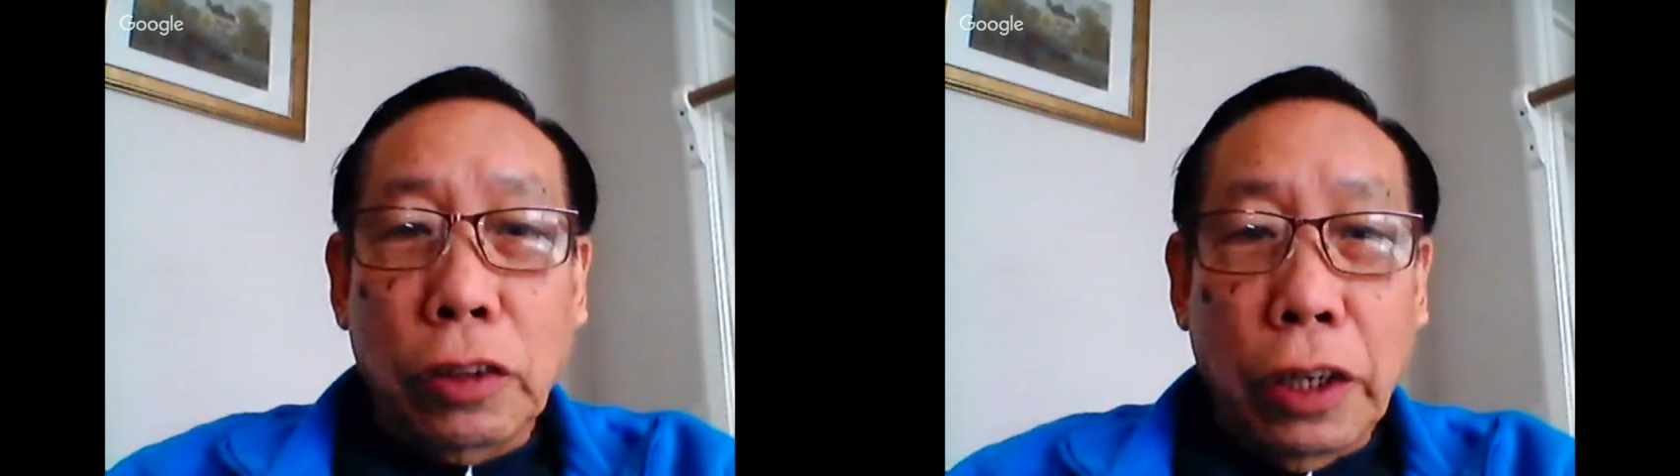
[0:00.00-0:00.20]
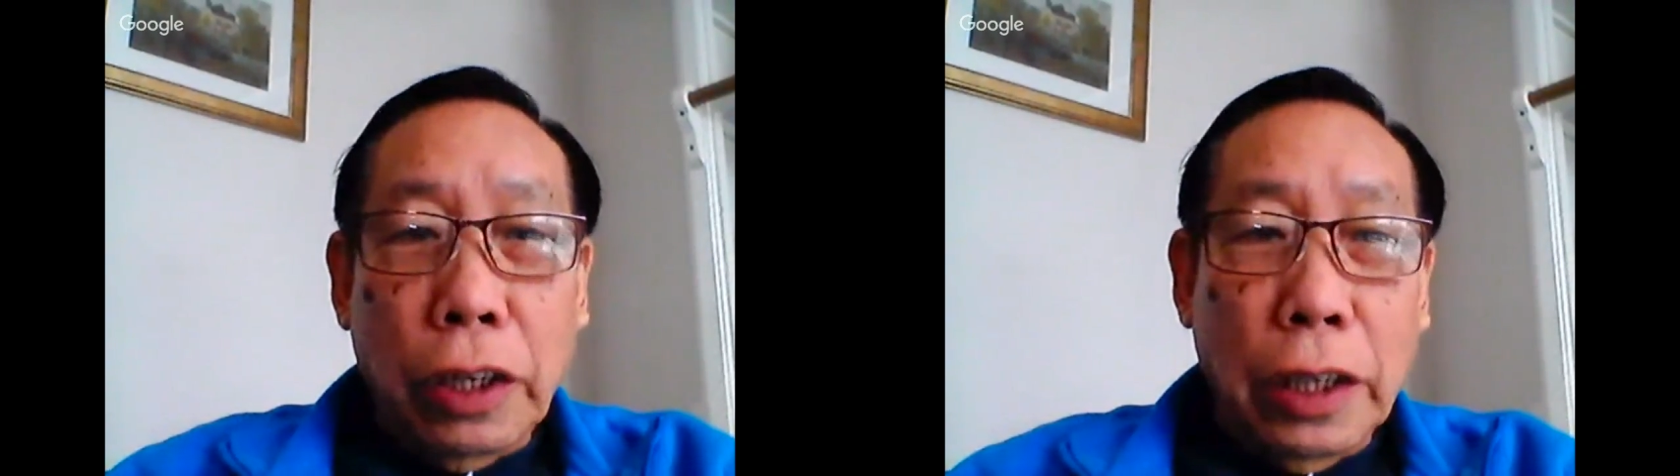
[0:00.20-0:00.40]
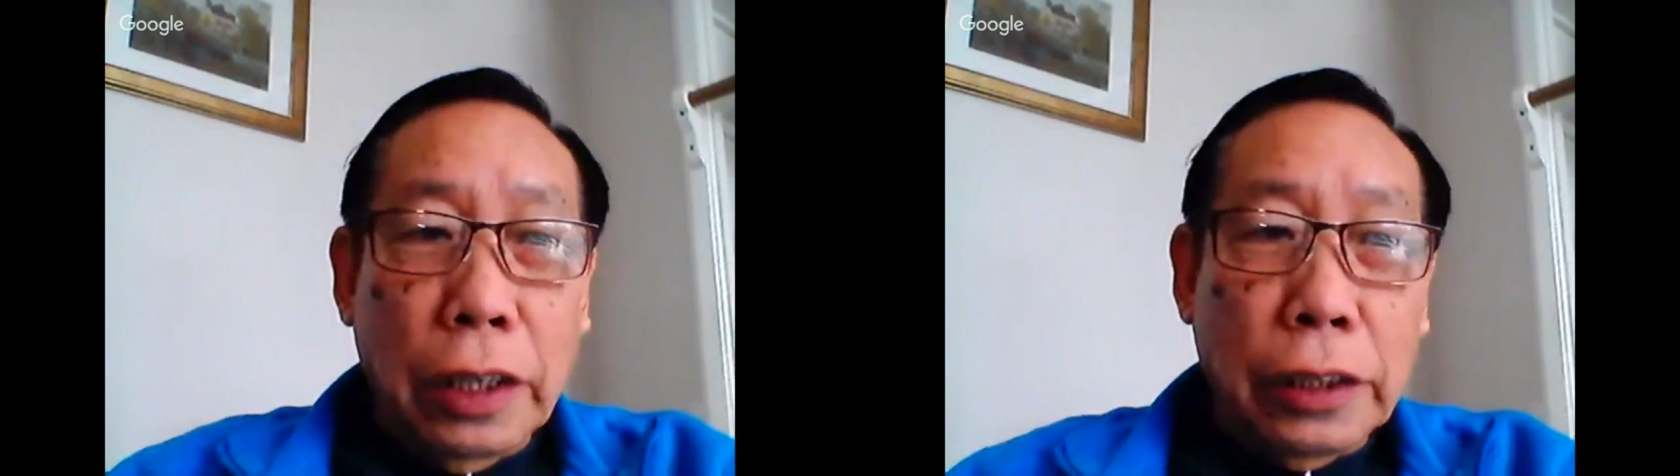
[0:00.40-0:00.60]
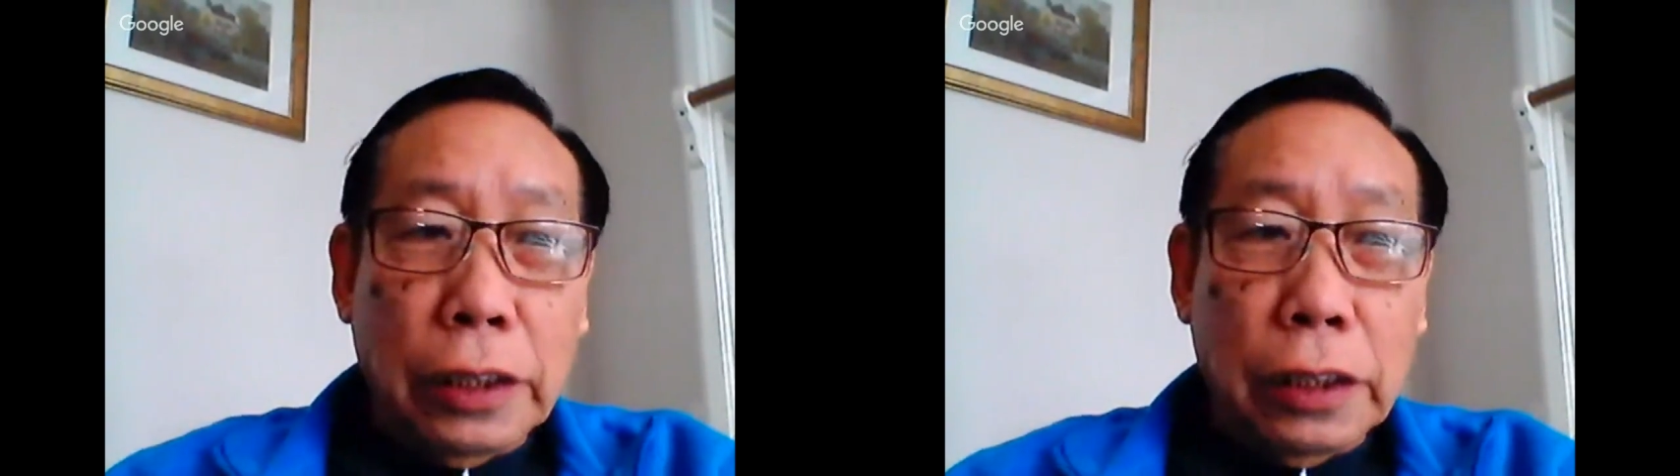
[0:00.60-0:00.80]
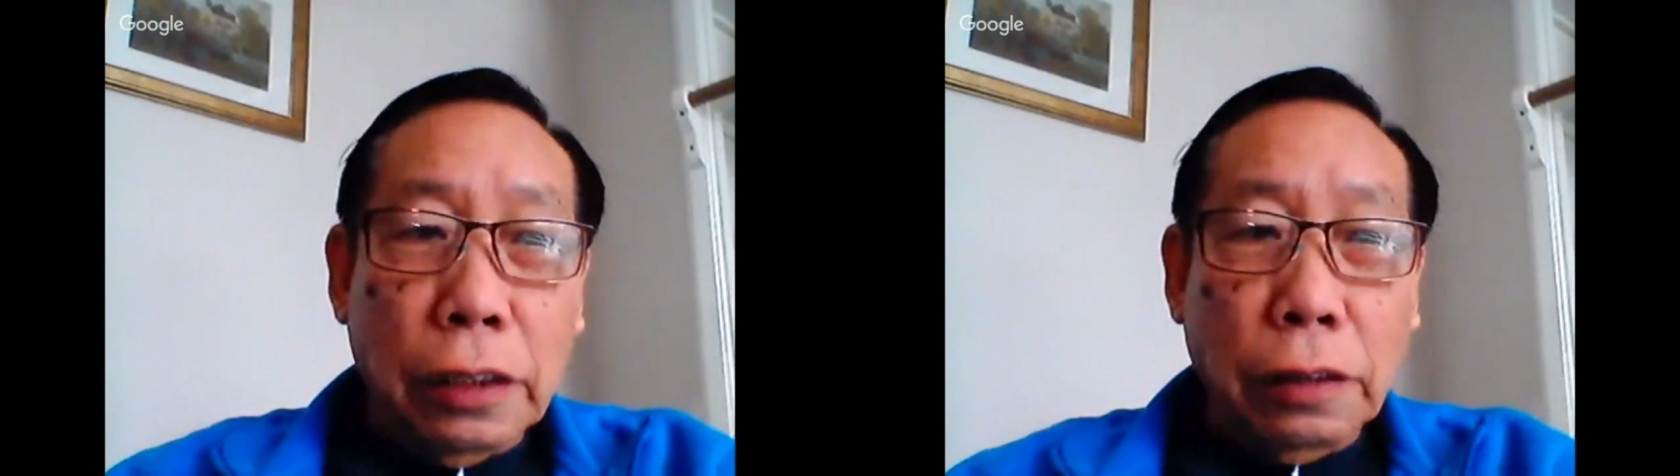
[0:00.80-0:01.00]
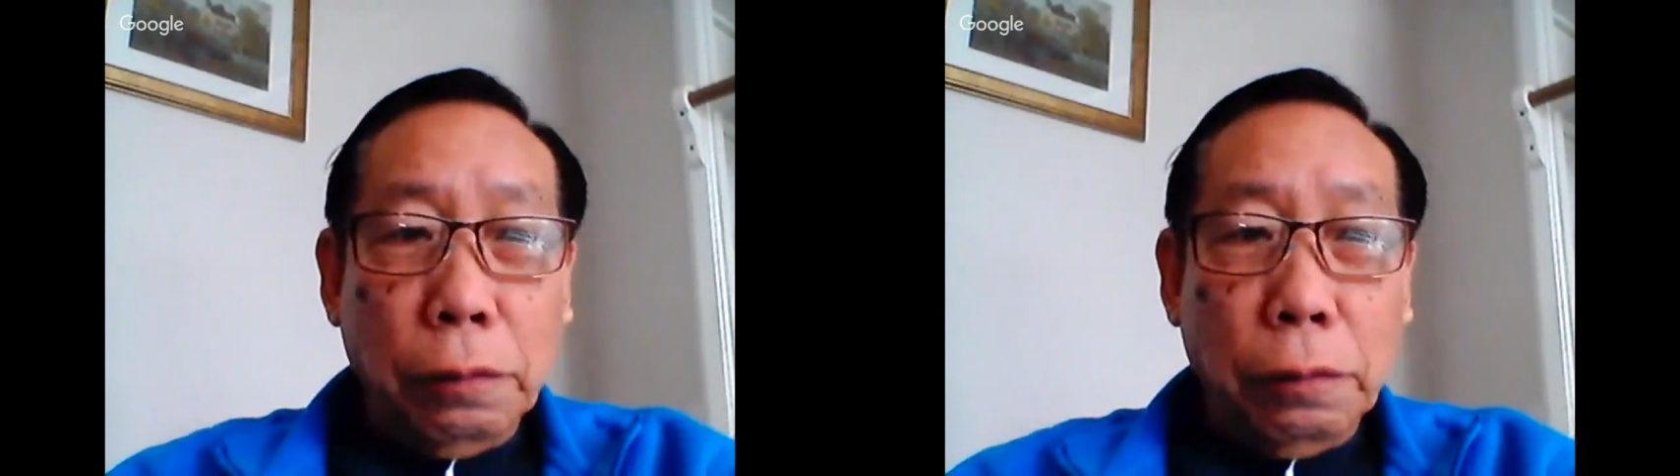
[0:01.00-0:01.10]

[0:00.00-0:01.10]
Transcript: today is